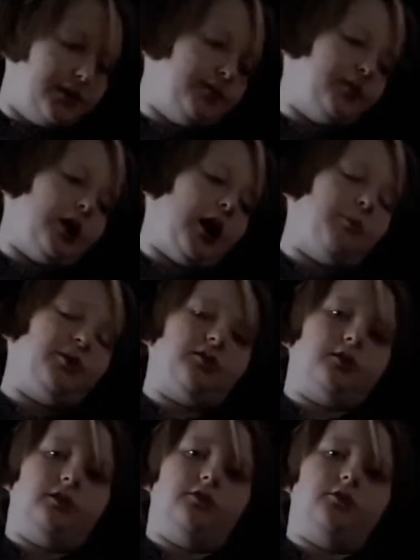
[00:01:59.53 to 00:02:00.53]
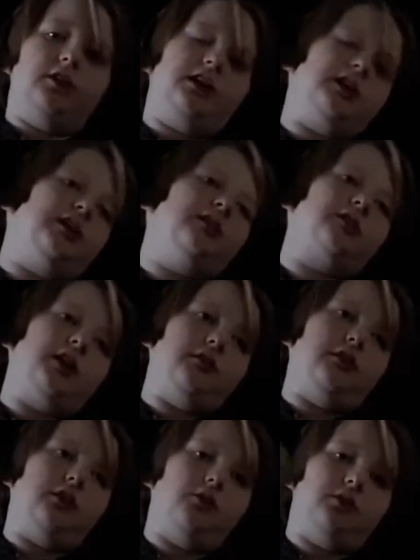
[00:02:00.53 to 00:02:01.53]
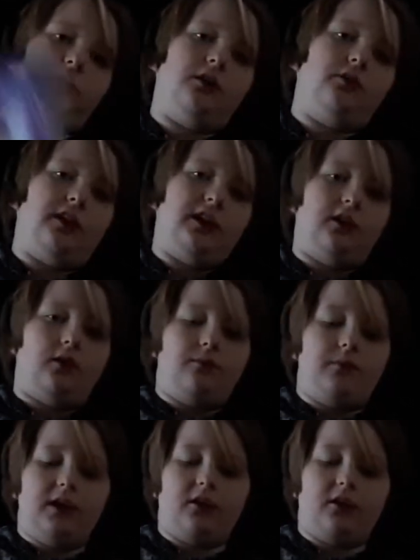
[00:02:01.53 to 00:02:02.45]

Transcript: the Upper Surrey Street kids get to go down the hill, and